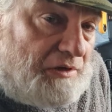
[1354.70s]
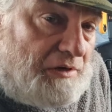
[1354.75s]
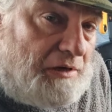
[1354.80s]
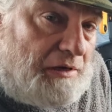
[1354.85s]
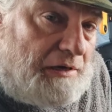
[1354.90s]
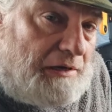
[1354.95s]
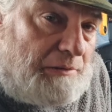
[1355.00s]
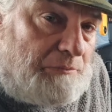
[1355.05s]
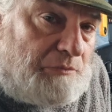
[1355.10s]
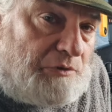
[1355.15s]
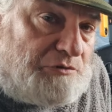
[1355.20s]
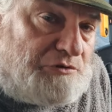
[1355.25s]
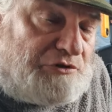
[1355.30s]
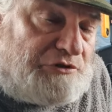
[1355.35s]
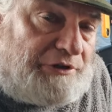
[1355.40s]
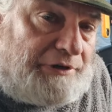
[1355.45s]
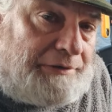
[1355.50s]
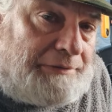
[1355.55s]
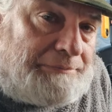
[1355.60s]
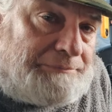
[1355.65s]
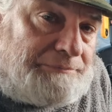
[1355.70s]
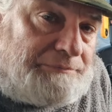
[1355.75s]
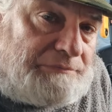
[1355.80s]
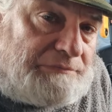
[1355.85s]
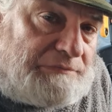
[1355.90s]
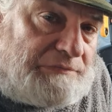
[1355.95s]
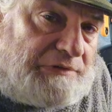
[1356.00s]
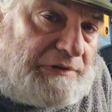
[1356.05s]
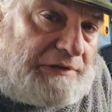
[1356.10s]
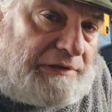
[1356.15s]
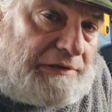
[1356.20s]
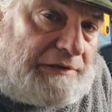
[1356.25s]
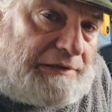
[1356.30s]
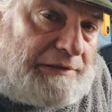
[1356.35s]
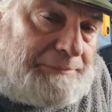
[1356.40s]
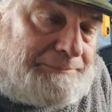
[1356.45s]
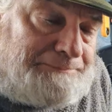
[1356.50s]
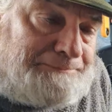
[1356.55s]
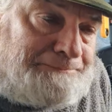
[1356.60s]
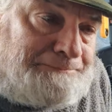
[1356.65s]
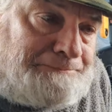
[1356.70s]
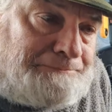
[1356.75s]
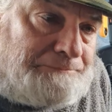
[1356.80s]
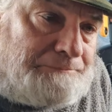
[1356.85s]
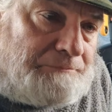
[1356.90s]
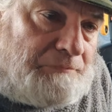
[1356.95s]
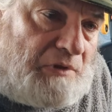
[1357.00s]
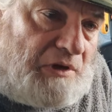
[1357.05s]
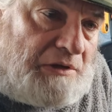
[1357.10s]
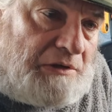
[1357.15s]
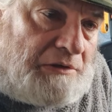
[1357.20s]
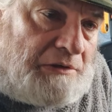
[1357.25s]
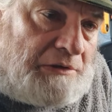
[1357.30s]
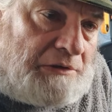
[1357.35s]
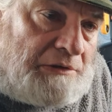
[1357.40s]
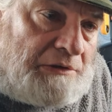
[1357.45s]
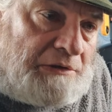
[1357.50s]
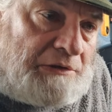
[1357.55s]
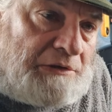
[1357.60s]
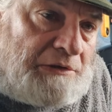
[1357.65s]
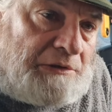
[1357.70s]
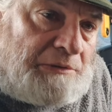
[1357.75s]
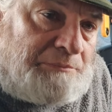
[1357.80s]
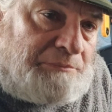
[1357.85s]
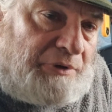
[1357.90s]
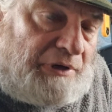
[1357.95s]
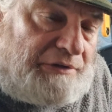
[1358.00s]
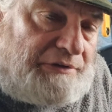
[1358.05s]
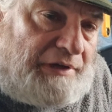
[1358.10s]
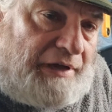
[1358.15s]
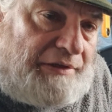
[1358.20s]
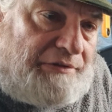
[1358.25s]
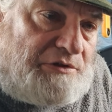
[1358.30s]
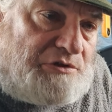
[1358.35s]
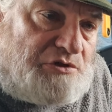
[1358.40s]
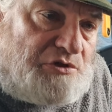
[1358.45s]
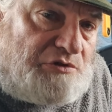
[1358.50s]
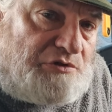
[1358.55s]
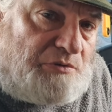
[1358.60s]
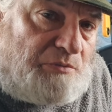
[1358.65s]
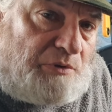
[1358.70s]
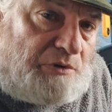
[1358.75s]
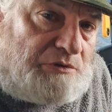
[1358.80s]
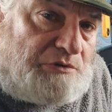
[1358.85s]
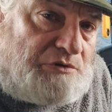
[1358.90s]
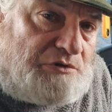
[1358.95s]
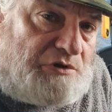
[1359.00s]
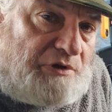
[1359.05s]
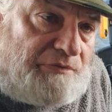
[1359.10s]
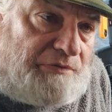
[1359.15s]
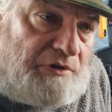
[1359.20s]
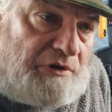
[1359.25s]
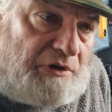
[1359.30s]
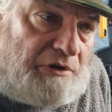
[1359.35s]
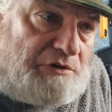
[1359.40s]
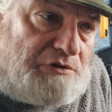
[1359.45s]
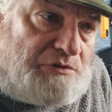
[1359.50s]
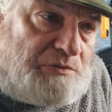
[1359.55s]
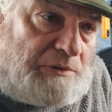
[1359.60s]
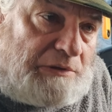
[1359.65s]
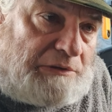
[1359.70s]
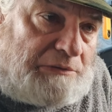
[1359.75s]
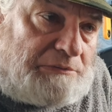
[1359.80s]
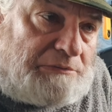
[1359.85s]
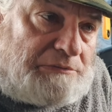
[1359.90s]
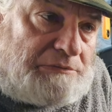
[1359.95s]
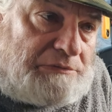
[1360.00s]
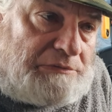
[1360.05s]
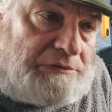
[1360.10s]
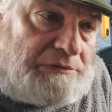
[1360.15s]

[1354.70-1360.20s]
We'll see. But yeah, there's other ones I've got as well.